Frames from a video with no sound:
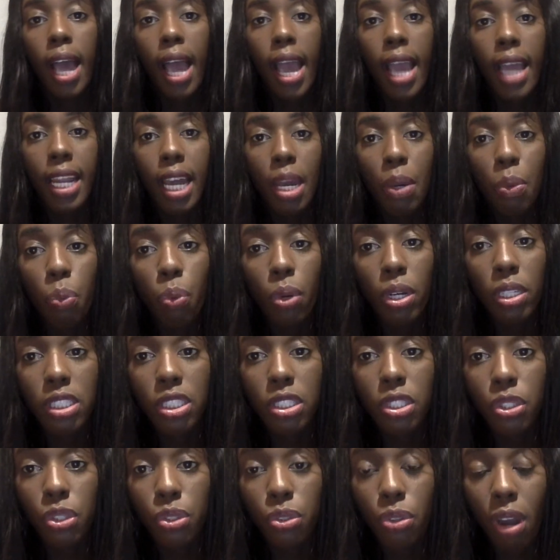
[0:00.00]
And I want to
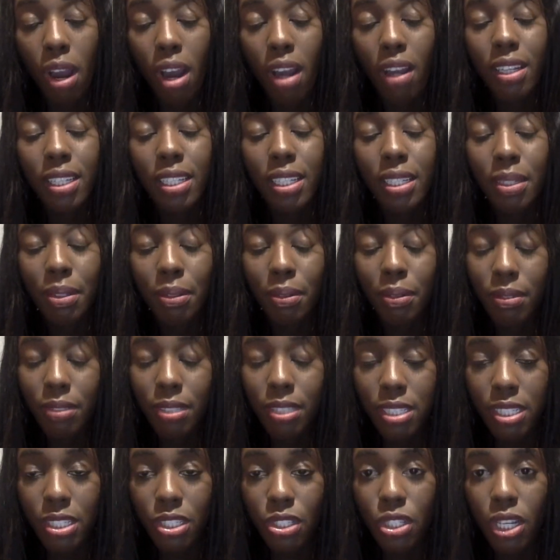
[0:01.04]
strongly
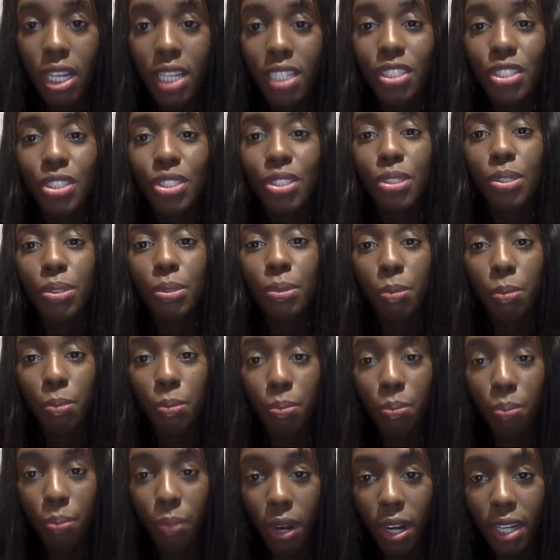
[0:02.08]
suggest you
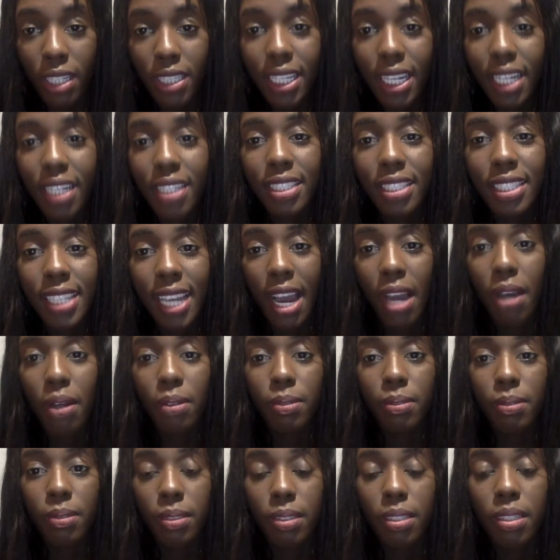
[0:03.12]
mark that
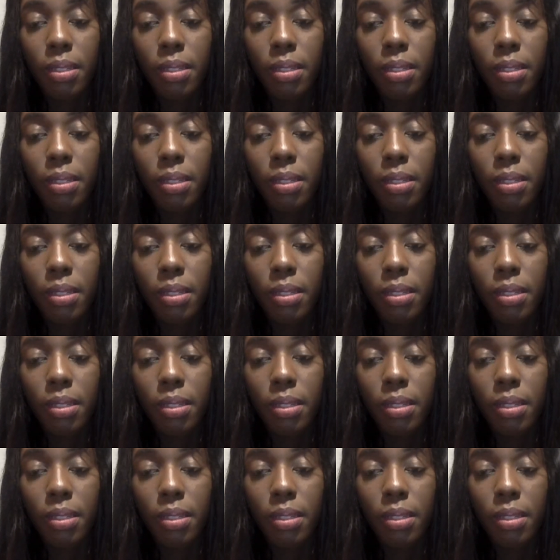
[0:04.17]
down,